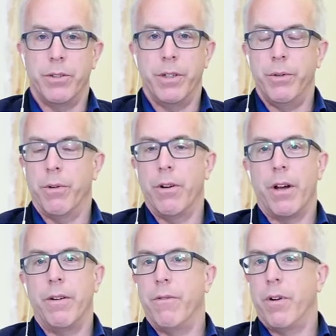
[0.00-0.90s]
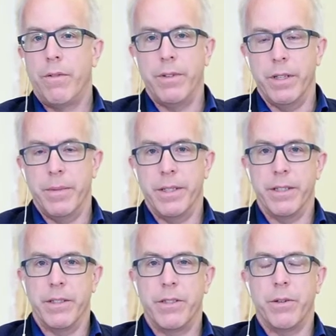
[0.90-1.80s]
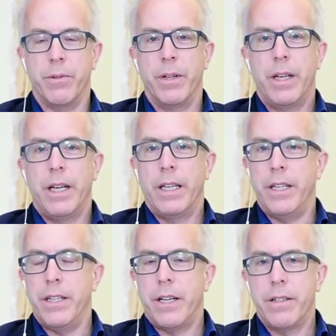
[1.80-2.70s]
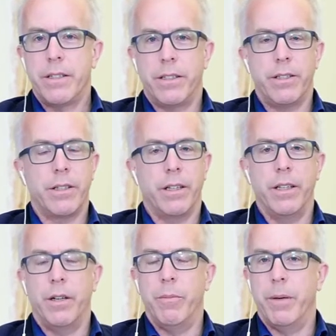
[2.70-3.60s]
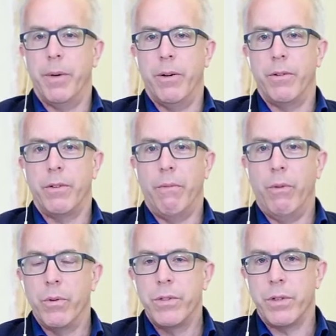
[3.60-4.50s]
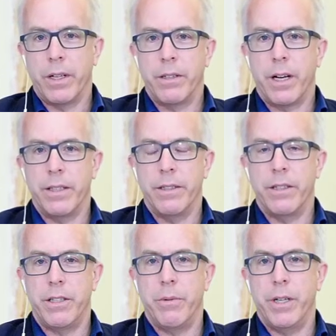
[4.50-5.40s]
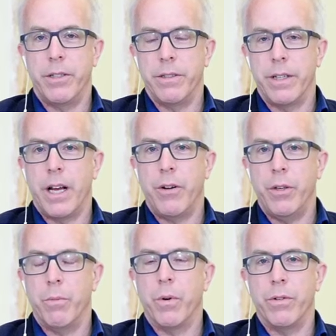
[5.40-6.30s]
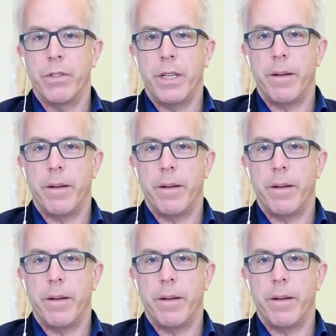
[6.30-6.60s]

who are not involved in the business. So can you tell us just a little bit about those kinds of situations and how you approach them?